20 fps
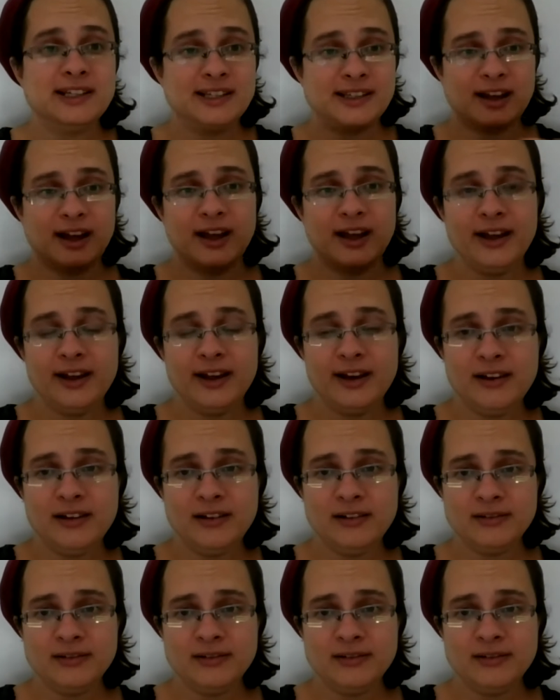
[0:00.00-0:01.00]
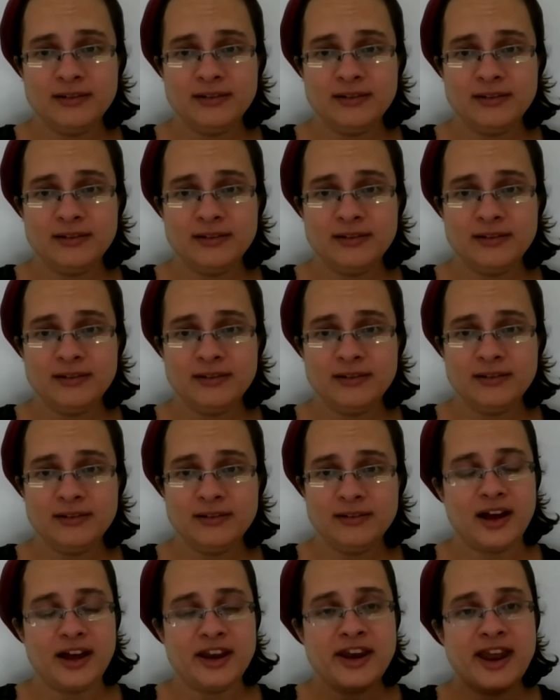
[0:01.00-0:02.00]
Israel,
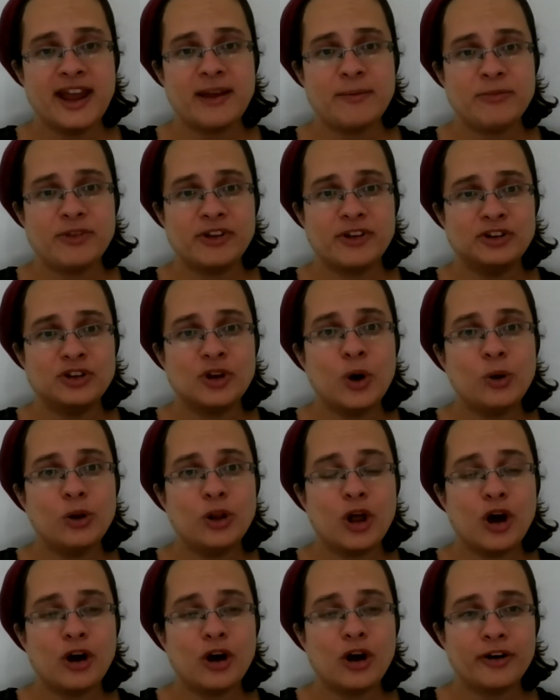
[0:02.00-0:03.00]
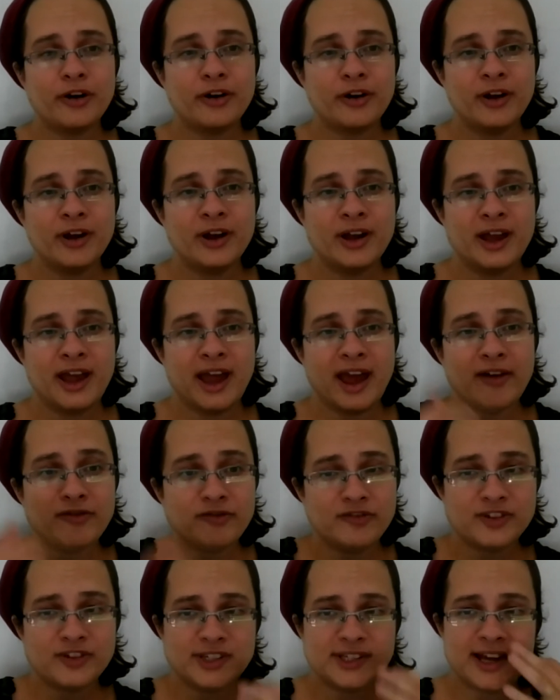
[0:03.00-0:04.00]
a name that no longer
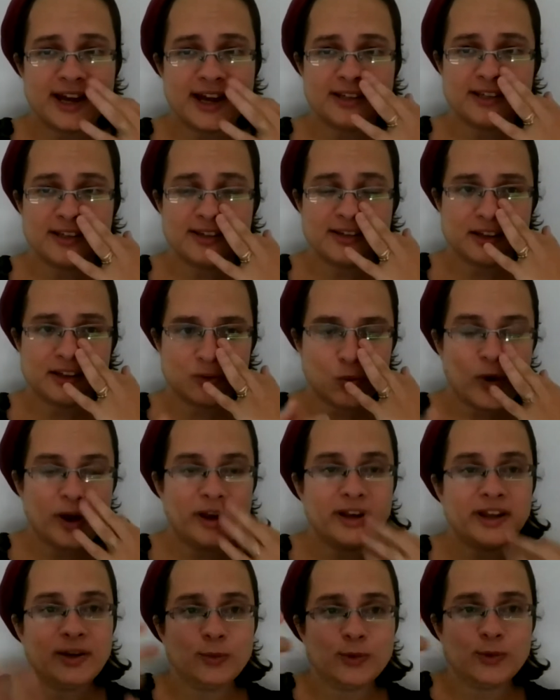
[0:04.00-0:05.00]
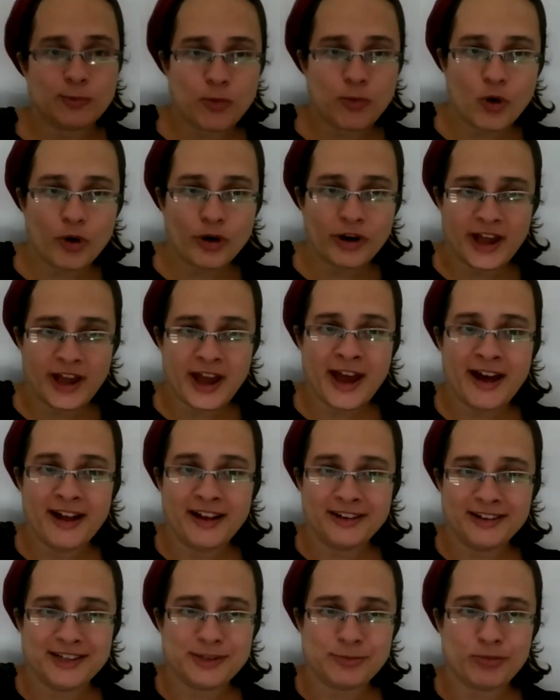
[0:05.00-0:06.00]
emphasizes that when he was born, he
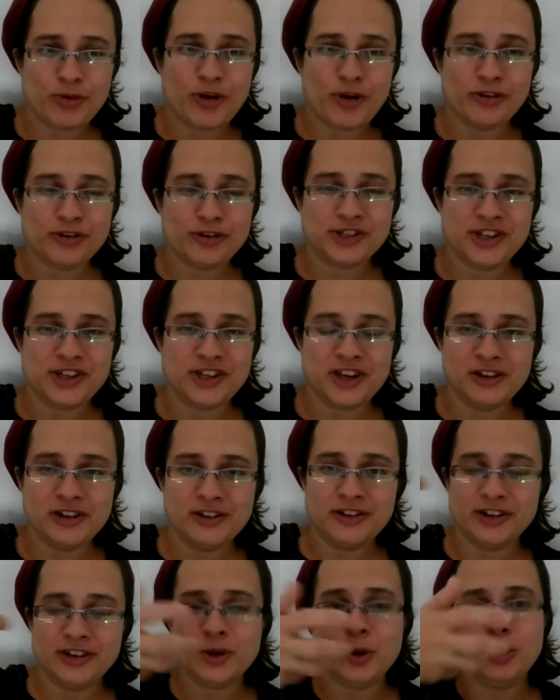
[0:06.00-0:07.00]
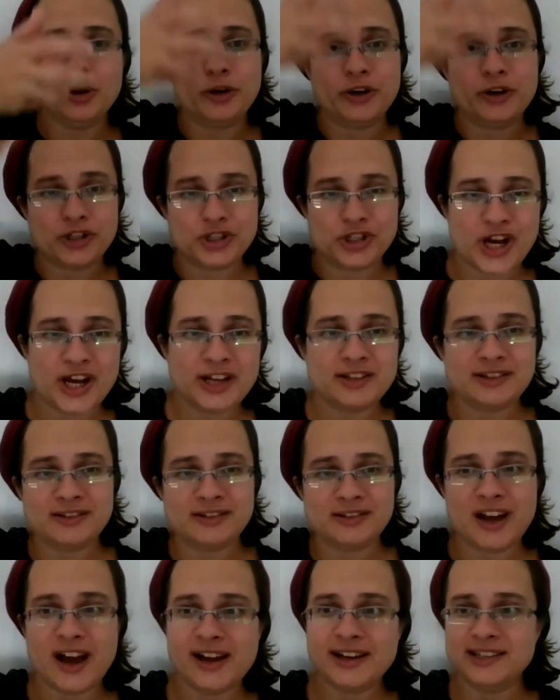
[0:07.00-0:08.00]
held his brother's heel, that no longer
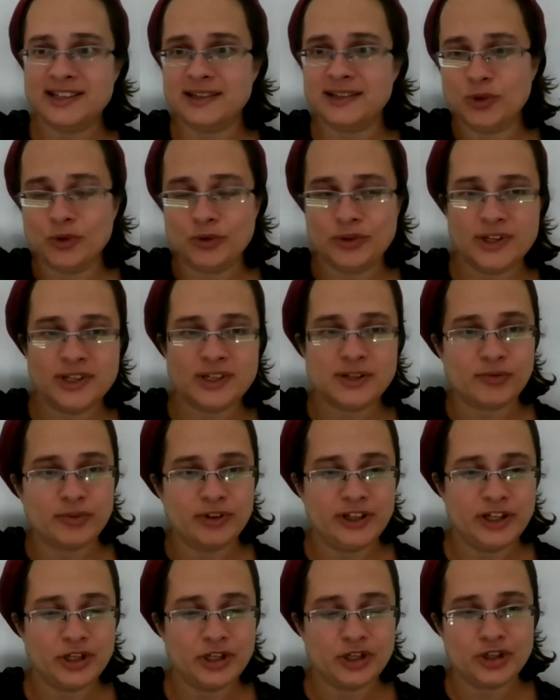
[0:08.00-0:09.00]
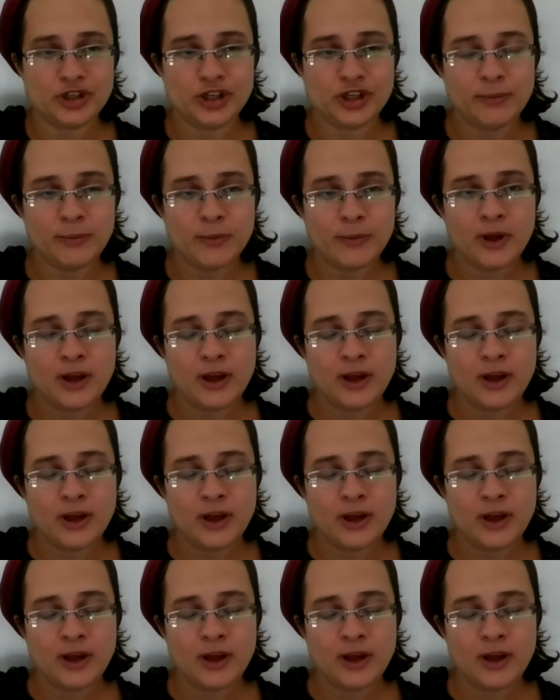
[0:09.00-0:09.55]
just ties him to this relationship.